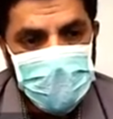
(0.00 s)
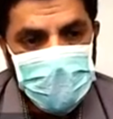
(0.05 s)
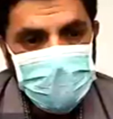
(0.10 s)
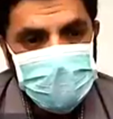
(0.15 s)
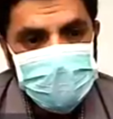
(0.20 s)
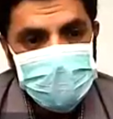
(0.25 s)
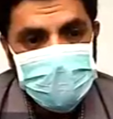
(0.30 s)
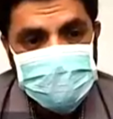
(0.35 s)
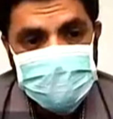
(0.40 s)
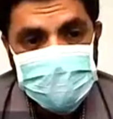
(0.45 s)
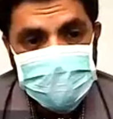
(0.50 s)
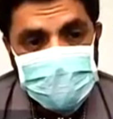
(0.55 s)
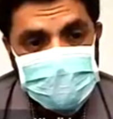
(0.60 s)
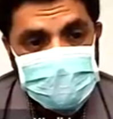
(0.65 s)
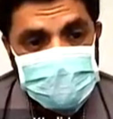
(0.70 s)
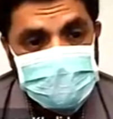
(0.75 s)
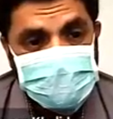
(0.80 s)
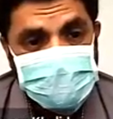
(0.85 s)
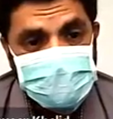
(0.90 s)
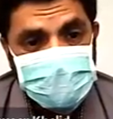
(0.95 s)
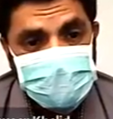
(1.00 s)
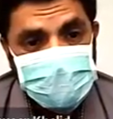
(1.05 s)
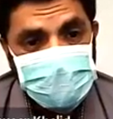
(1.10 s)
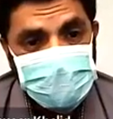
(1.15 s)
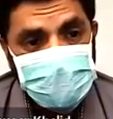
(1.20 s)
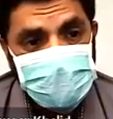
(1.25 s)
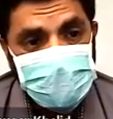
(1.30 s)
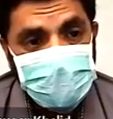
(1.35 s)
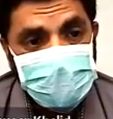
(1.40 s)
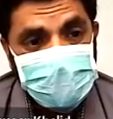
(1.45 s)
Investigations in the
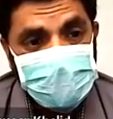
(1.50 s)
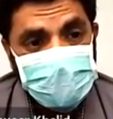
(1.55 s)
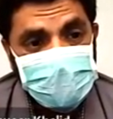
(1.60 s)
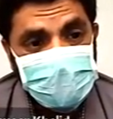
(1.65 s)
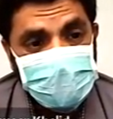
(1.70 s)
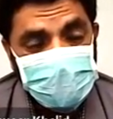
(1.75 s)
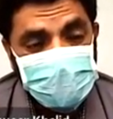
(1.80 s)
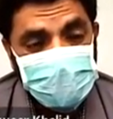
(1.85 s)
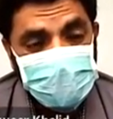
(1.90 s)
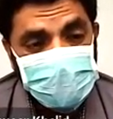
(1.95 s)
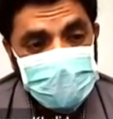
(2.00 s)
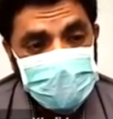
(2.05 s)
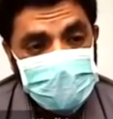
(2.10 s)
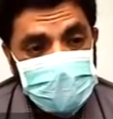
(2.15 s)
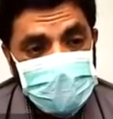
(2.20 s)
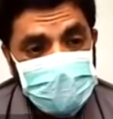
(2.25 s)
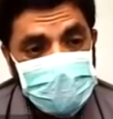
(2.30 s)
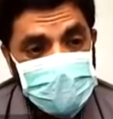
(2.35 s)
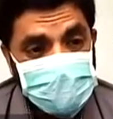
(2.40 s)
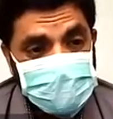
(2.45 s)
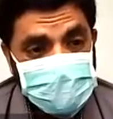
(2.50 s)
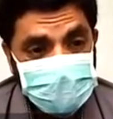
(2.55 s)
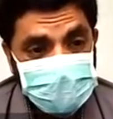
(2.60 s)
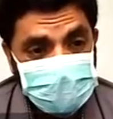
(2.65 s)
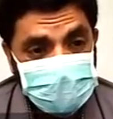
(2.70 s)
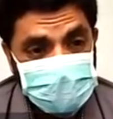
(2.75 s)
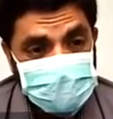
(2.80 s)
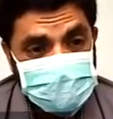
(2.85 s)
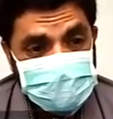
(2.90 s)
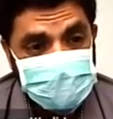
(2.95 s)
hepatic encephalopathy full
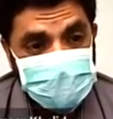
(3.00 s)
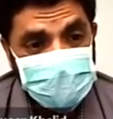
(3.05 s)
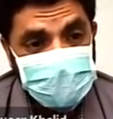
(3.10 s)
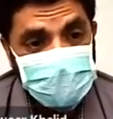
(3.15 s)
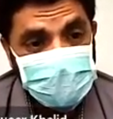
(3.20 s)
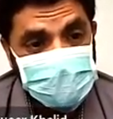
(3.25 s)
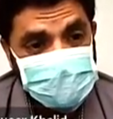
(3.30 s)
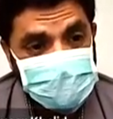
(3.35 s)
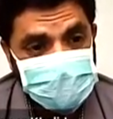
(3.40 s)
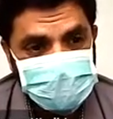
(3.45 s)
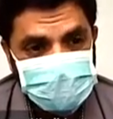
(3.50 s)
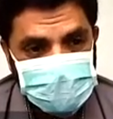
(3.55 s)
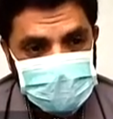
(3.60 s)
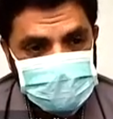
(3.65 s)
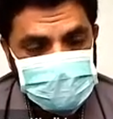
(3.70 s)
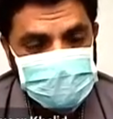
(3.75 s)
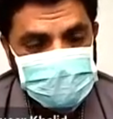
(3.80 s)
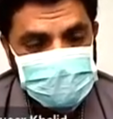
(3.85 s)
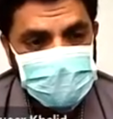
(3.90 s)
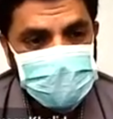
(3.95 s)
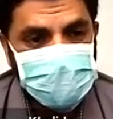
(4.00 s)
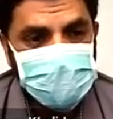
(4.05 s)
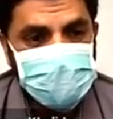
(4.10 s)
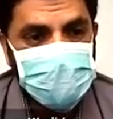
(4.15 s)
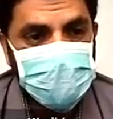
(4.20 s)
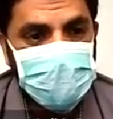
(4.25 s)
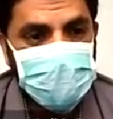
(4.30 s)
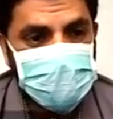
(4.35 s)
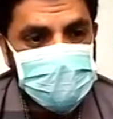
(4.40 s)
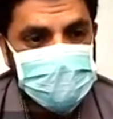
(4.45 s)
septic screen, as the infections are the
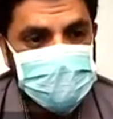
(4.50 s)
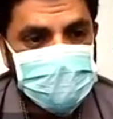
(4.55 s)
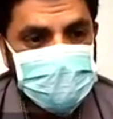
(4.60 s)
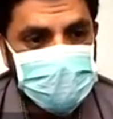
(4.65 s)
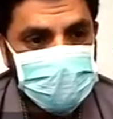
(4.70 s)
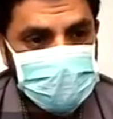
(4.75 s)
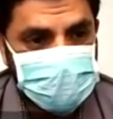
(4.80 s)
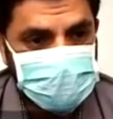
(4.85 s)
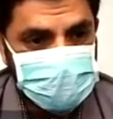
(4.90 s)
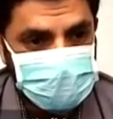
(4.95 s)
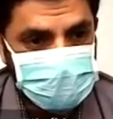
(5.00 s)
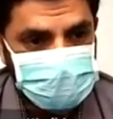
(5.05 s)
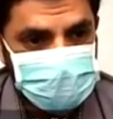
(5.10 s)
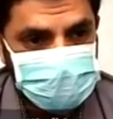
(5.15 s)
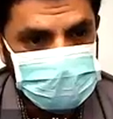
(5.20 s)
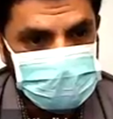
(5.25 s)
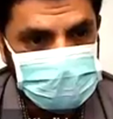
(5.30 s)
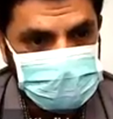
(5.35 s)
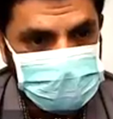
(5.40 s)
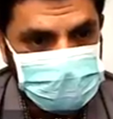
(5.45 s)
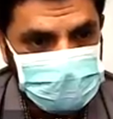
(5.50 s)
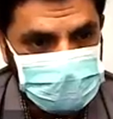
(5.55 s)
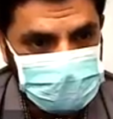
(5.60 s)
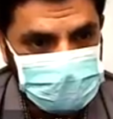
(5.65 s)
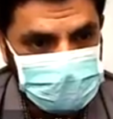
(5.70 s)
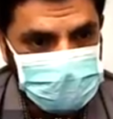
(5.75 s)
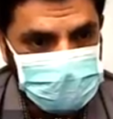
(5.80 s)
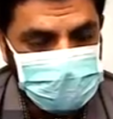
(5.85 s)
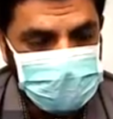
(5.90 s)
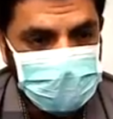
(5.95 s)
common source of
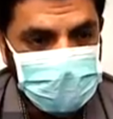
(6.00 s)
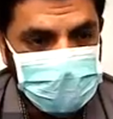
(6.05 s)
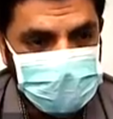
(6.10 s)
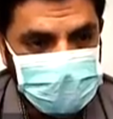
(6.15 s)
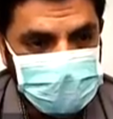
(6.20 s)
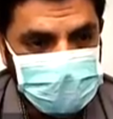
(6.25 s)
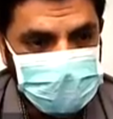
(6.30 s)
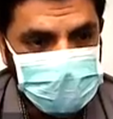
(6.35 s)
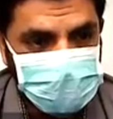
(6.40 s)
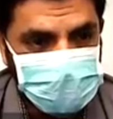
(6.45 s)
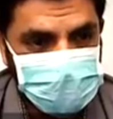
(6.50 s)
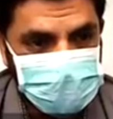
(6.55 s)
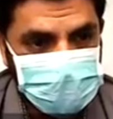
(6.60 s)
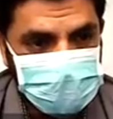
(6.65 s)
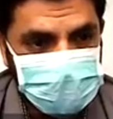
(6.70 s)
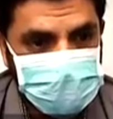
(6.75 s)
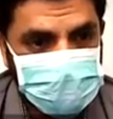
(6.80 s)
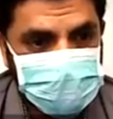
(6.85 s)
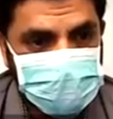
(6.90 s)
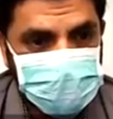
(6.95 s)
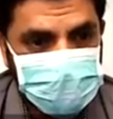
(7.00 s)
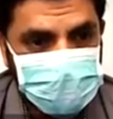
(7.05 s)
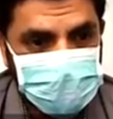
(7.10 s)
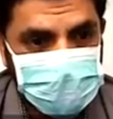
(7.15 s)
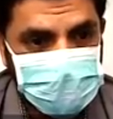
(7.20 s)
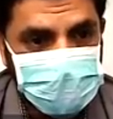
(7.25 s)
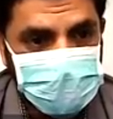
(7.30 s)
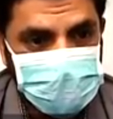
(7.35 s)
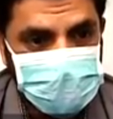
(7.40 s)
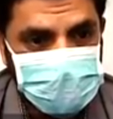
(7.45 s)
hepatic encephalopathy, so we
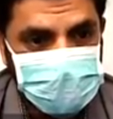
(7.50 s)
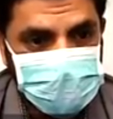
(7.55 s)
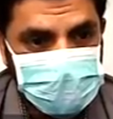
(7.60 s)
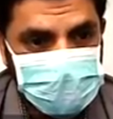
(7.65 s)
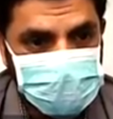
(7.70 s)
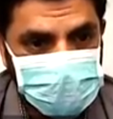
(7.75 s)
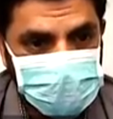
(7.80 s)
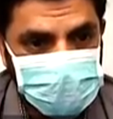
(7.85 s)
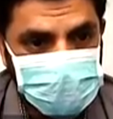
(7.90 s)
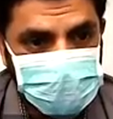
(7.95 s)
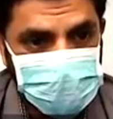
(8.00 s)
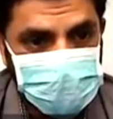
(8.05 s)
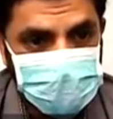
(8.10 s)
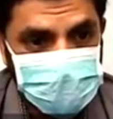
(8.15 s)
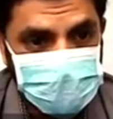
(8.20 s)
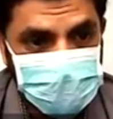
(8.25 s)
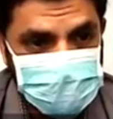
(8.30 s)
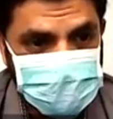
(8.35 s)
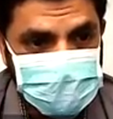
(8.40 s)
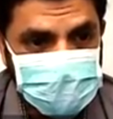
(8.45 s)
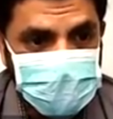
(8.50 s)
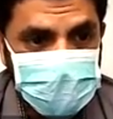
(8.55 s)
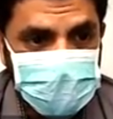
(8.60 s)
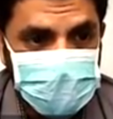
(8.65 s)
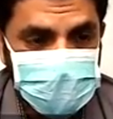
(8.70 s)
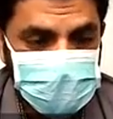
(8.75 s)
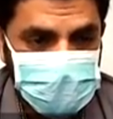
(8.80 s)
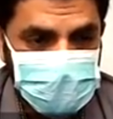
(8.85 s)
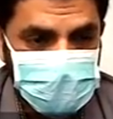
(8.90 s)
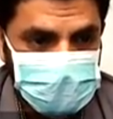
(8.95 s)
need to investigate
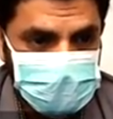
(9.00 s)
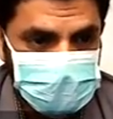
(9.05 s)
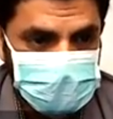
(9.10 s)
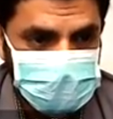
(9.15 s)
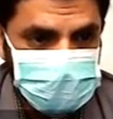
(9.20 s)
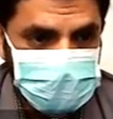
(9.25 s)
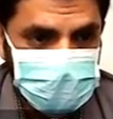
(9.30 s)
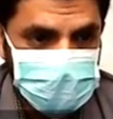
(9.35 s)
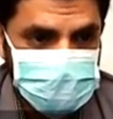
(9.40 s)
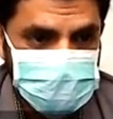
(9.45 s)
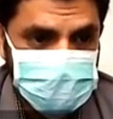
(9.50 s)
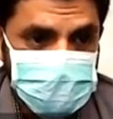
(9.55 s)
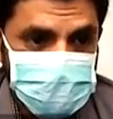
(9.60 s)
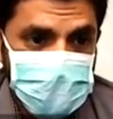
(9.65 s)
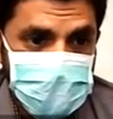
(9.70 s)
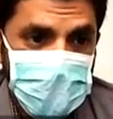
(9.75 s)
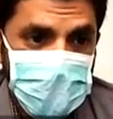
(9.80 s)
regarding infection.